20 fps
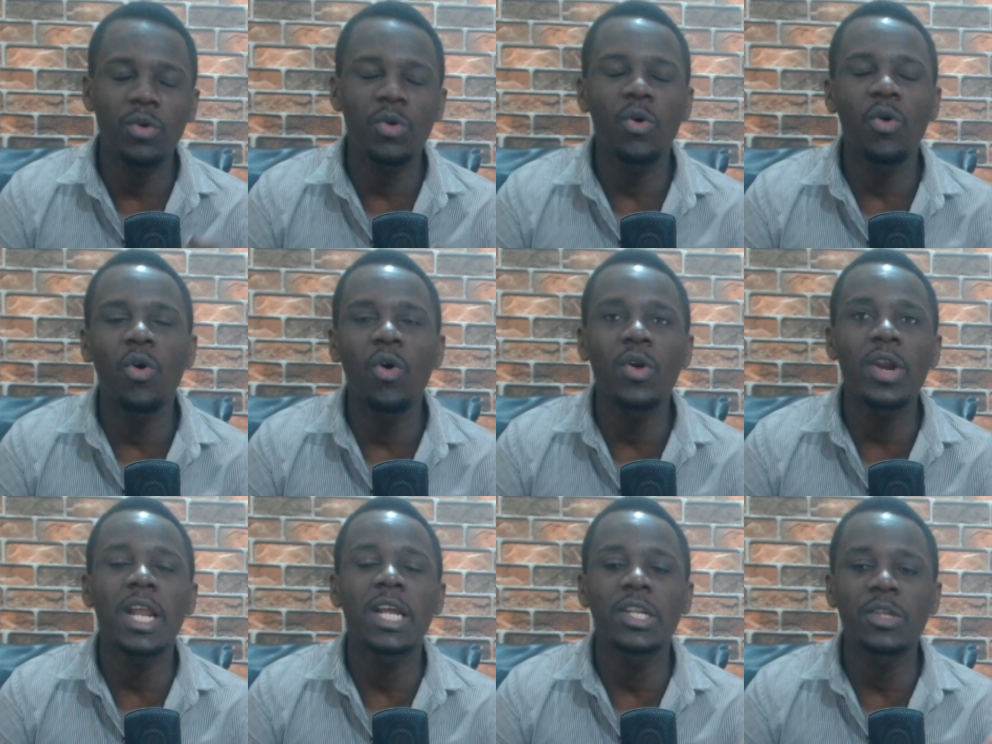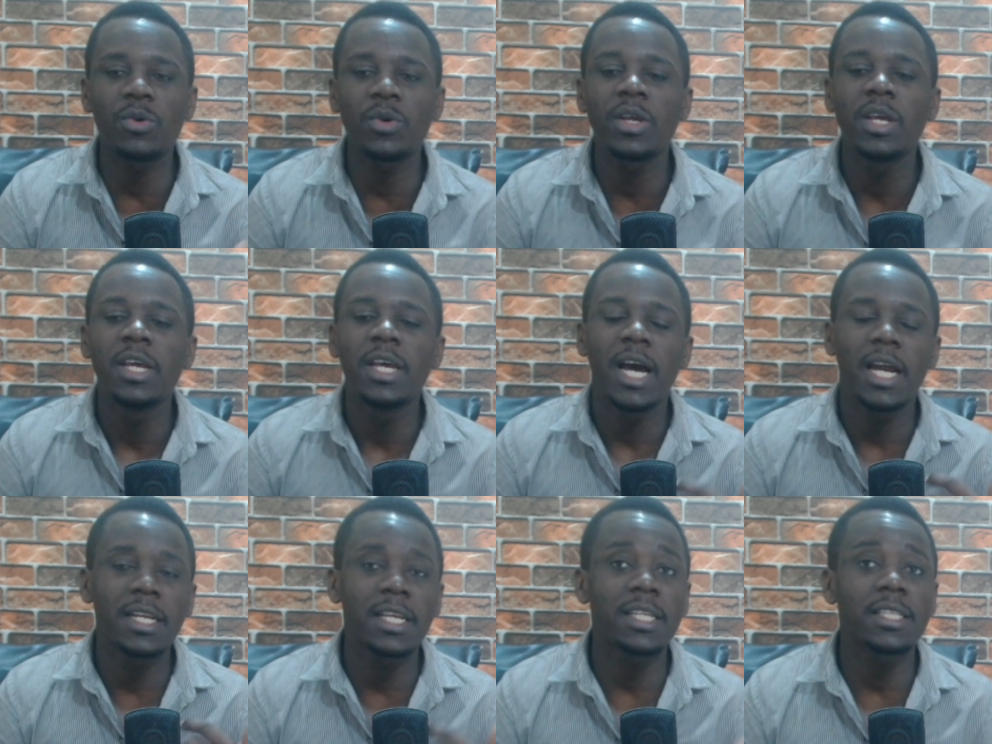go on and do
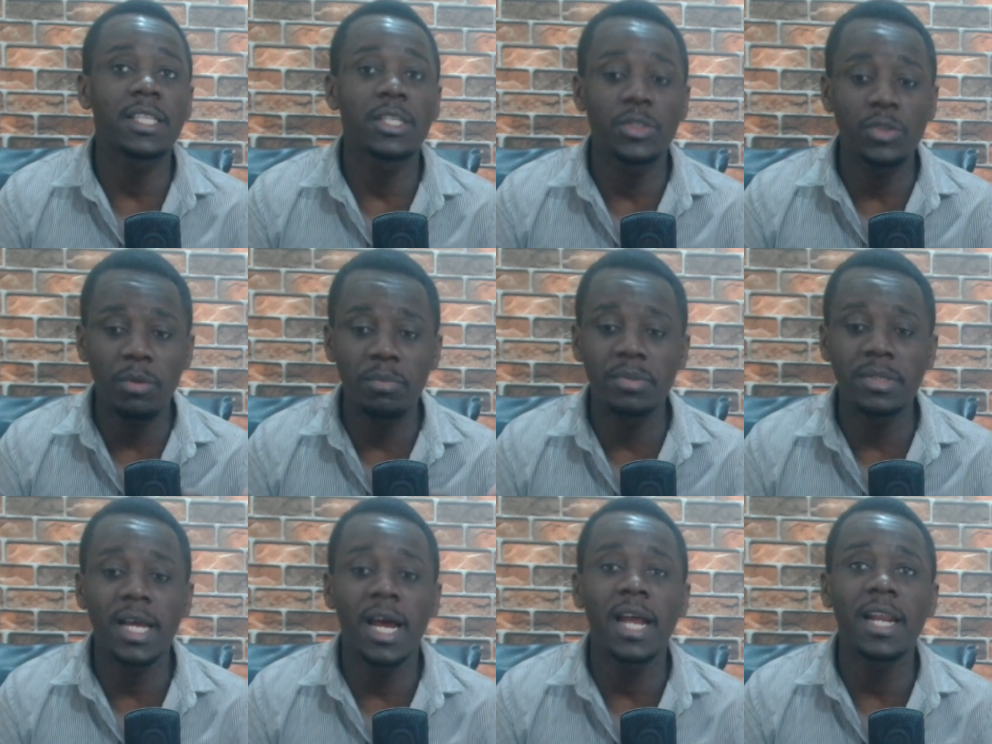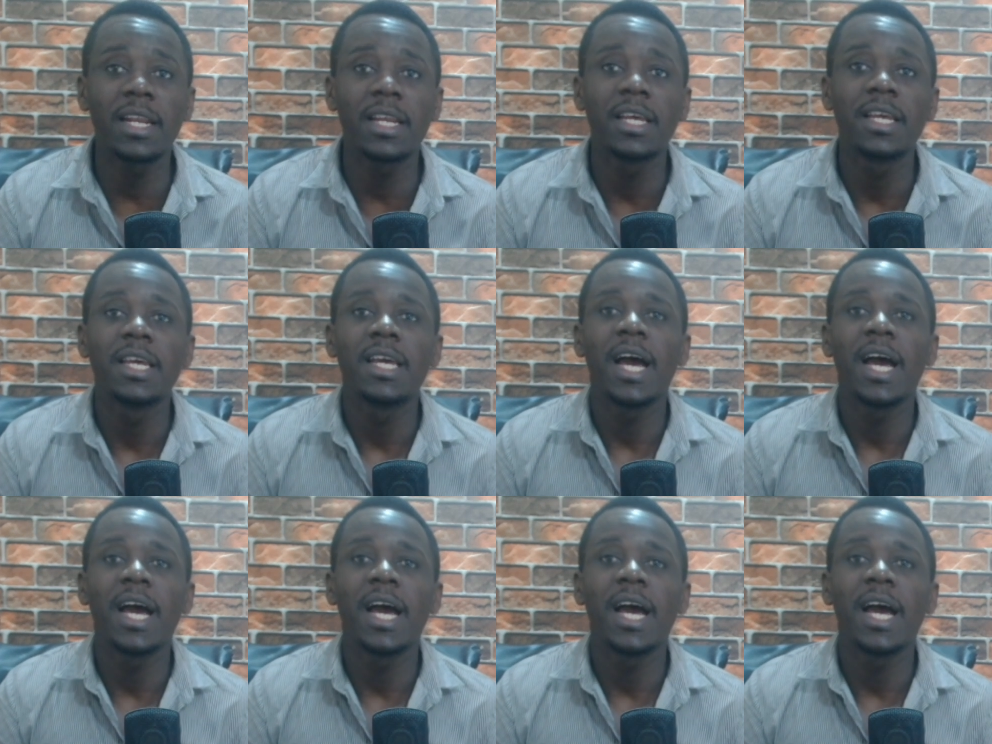and get the job done.